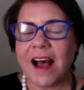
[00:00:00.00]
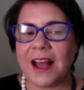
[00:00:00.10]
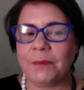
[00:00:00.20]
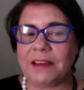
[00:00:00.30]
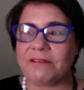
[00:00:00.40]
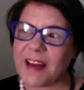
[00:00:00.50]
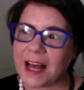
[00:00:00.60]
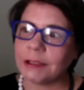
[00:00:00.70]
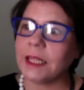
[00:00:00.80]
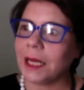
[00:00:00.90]
it
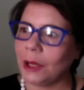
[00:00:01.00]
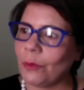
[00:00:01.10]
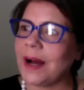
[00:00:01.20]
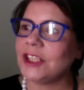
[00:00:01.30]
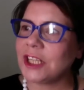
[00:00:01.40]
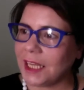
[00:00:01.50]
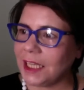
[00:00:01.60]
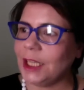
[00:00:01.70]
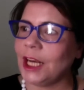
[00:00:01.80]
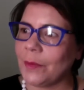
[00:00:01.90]
felt like, oh, actually,